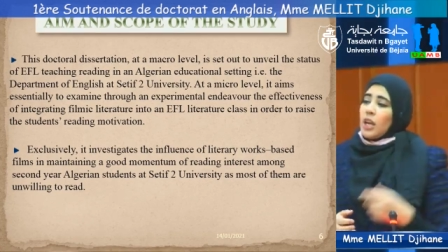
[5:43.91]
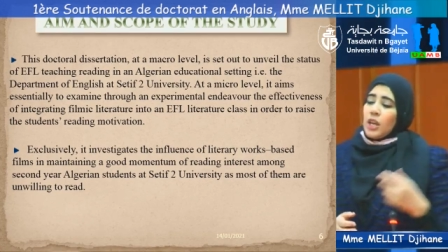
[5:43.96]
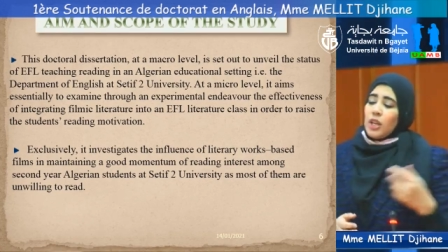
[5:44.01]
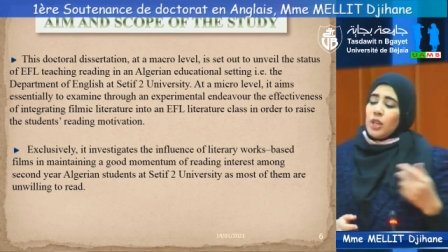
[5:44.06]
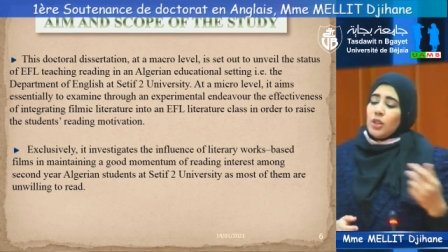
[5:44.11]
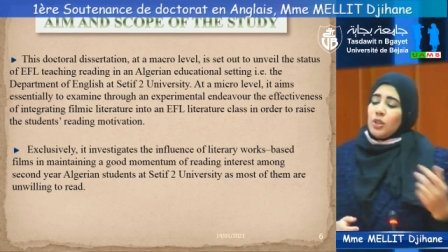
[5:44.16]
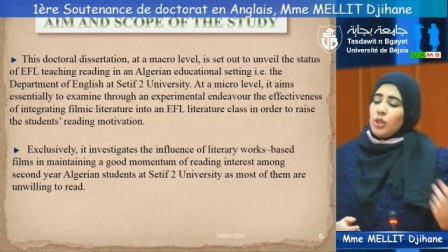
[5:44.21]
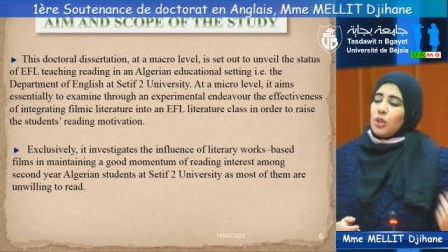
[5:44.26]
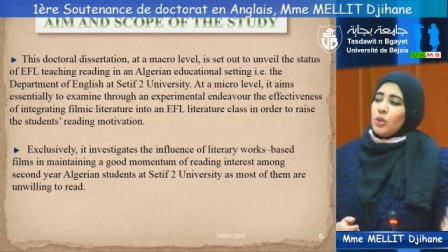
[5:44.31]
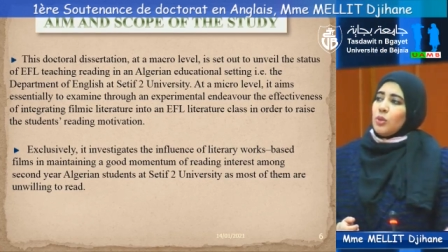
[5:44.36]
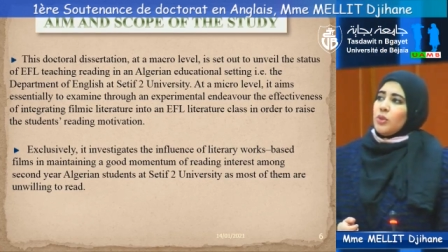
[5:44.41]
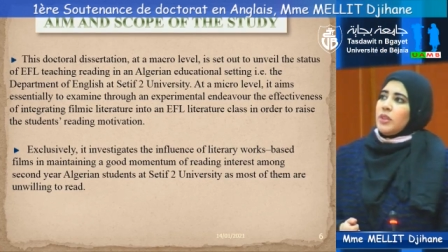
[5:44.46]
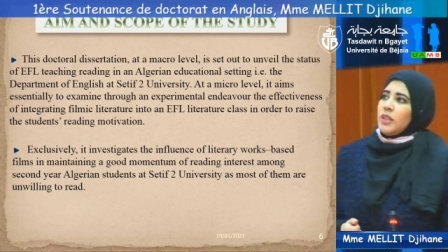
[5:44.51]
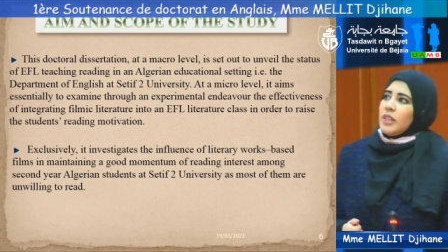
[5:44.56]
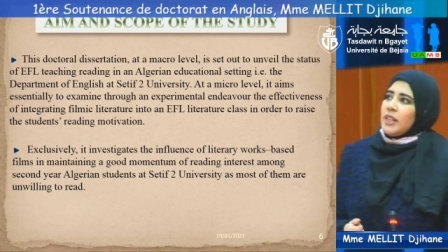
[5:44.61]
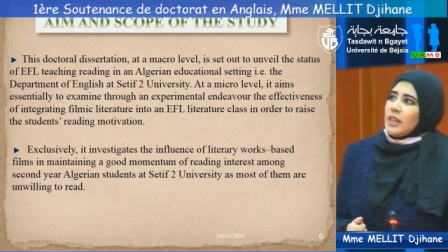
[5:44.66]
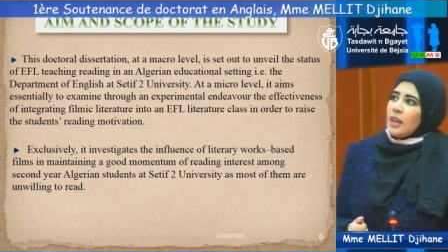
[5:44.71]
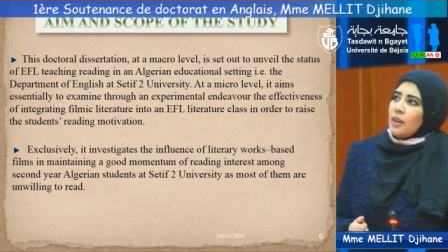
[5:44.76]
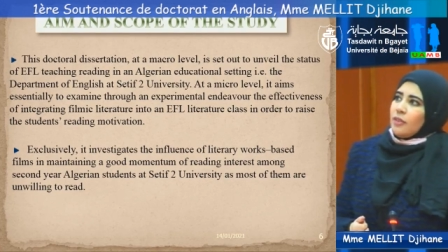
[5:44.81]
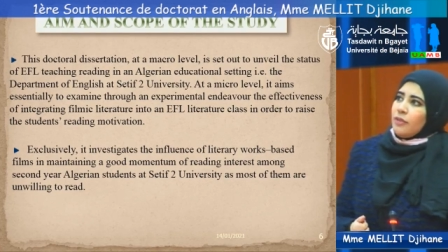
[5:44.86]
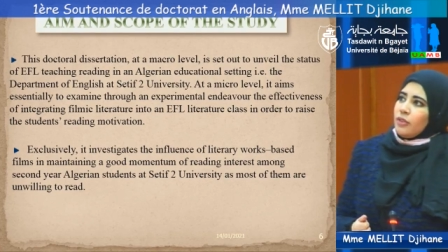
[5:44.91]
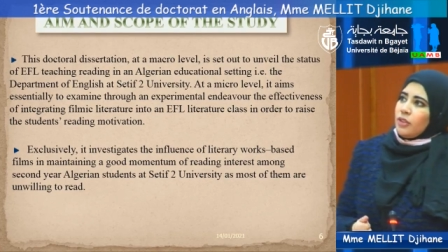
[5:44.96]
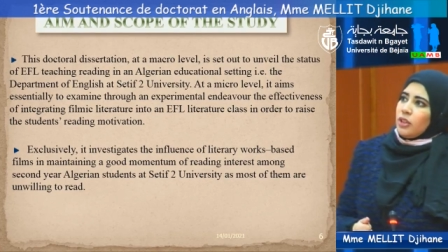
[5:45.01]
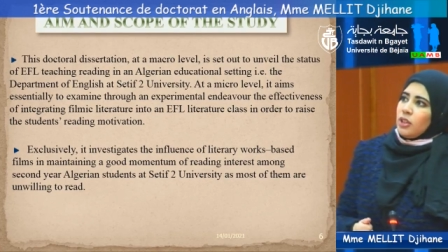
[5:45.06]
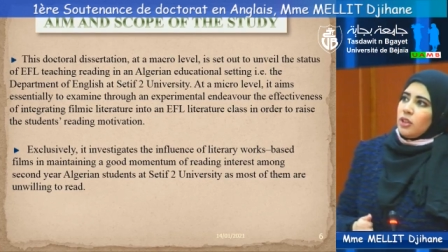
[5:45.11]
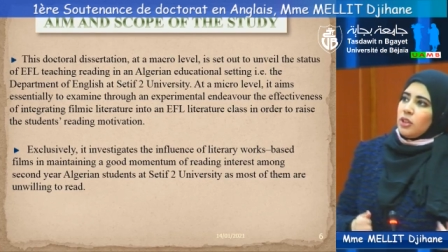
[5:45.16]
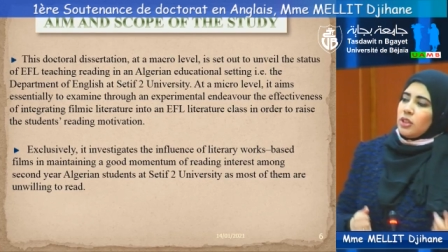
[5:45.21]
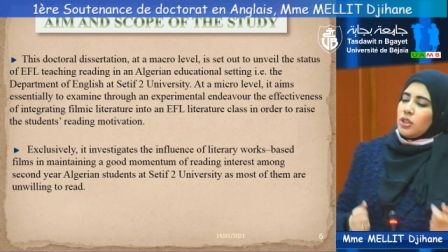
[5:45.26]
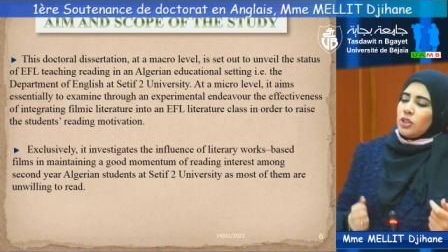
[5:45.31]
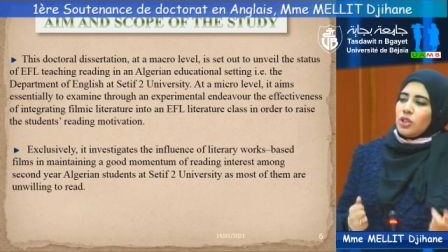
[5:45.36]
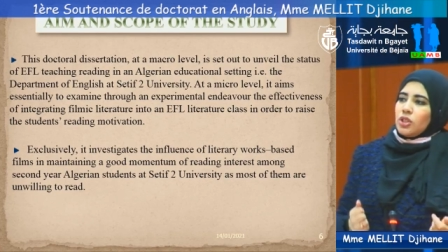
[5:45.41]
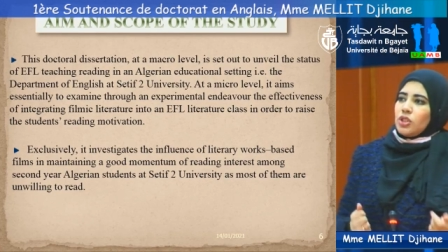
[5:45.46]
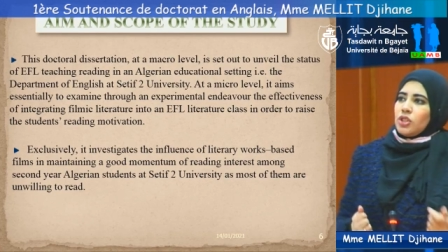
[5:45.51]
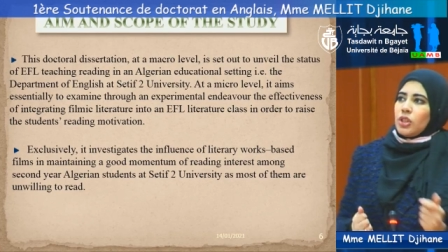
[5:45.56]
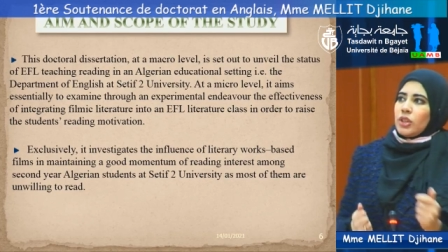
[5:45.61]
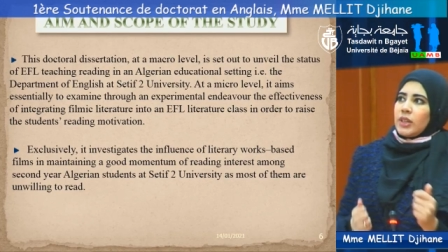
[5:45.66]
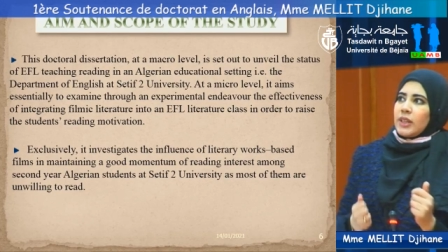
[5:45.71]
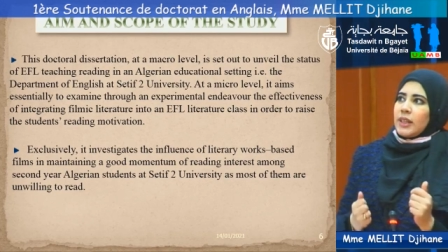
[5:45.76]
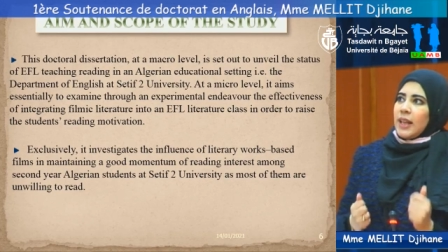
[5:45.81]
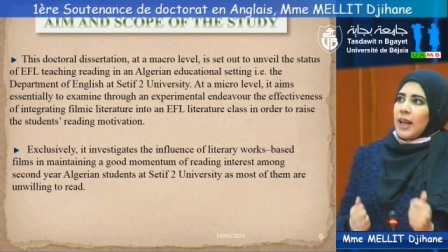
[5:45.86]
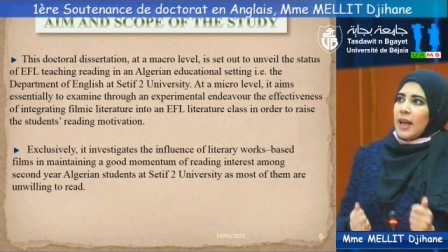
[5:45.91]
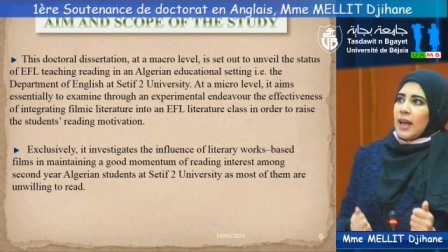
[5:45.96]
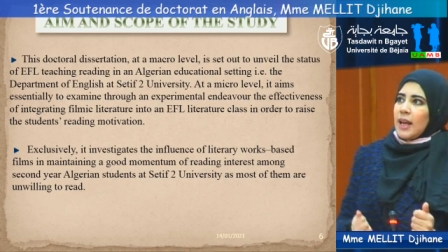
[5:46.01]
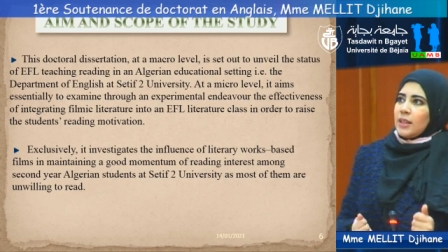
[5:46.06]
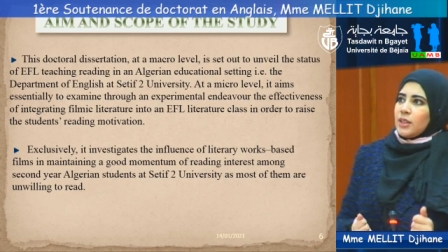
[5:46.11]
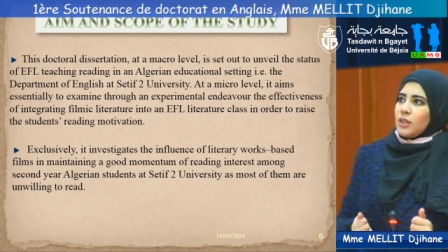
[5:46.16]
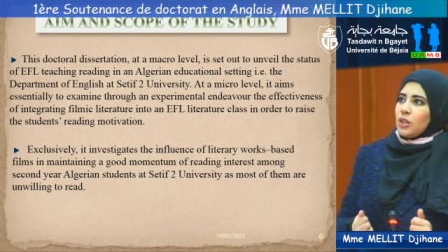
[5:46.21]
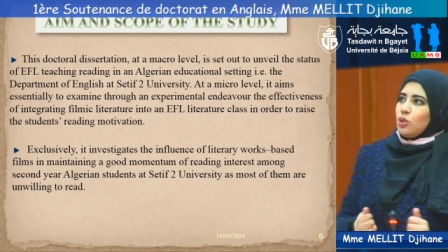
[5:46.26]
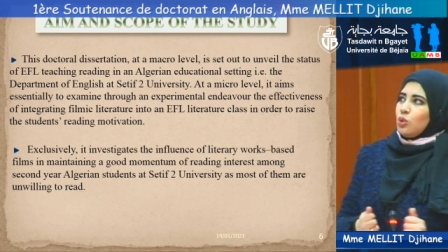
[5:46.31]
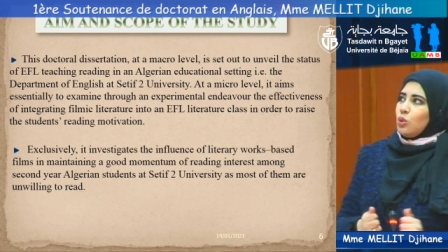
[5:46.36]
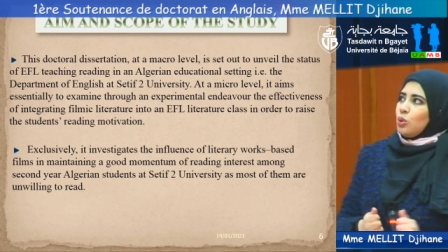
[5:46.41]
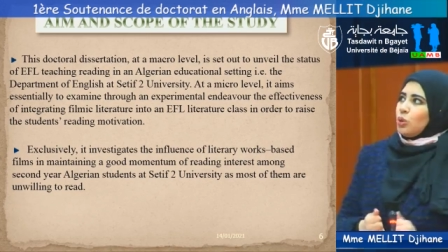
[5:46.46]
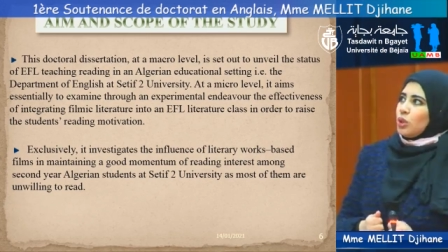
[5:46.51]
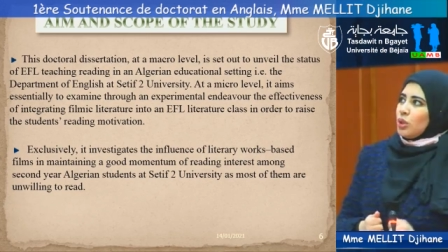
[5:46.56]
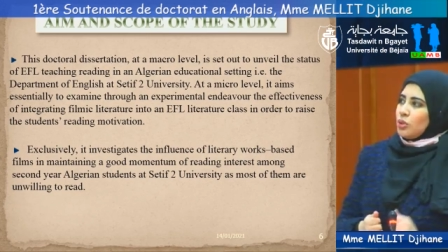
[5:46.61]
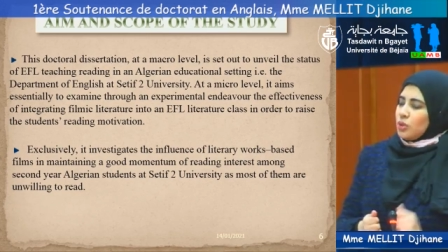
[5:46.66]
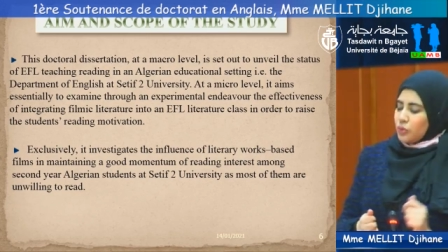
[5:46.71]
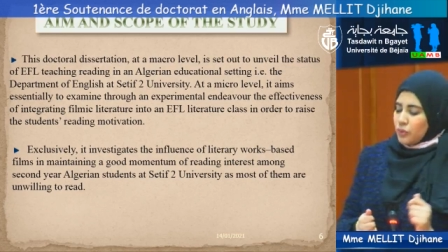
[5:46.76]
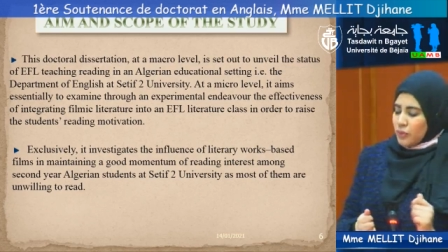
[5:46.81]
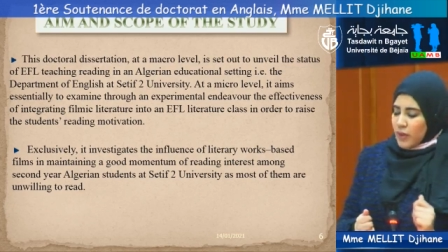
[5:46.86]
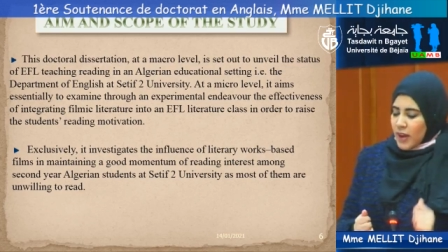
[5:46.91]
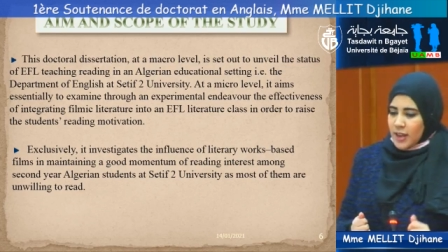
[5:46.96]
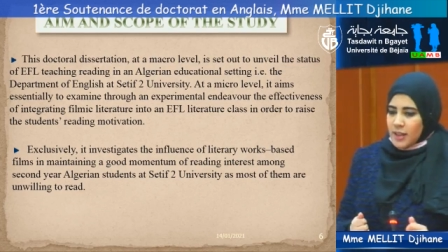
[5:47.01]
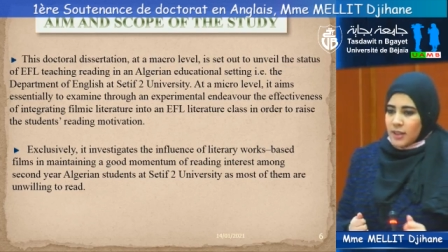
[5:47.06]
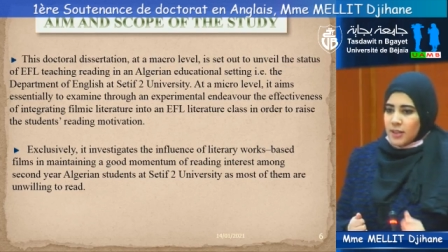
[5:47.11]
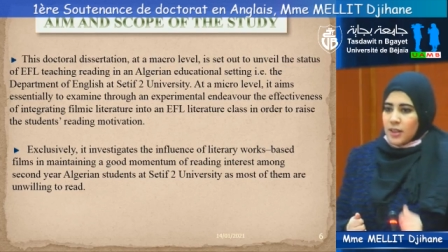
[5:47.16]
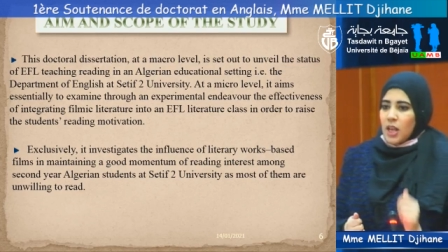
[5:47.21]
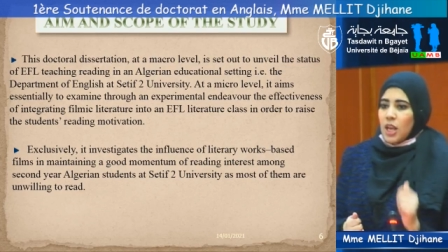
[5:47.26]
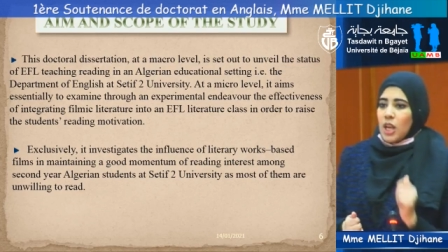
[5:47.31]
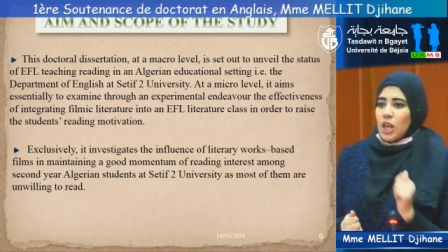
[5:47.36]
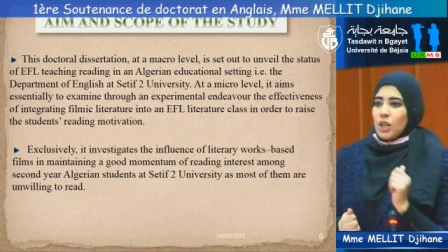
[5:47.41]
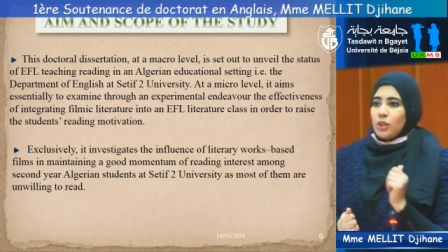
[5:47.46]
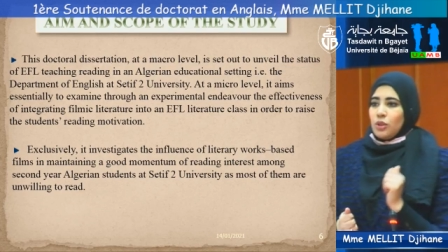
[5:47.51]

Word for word: into EFL literature class in order to raise